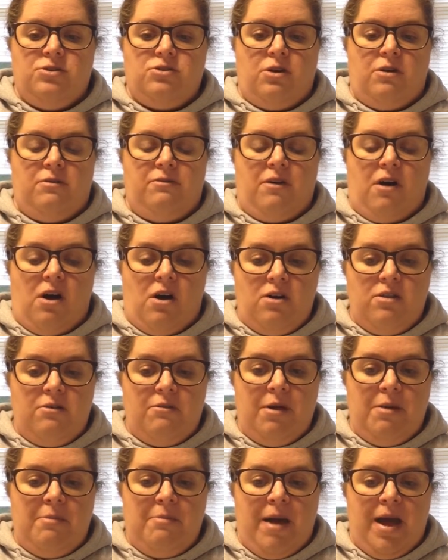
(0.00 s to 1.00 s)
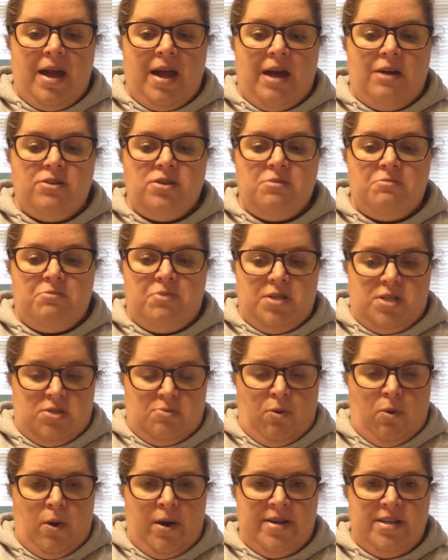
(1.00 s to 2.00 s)
drove all the way back out to
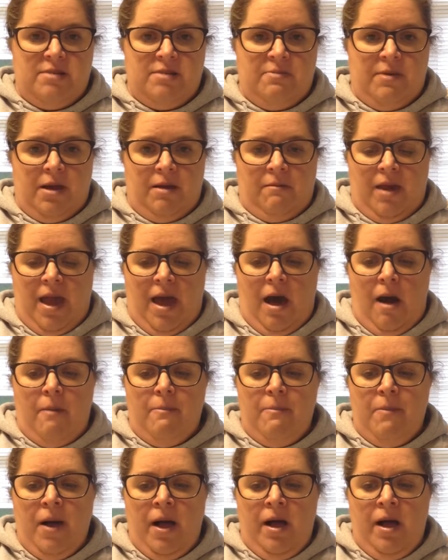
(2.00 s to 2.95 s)
Bridgeport to pick me up.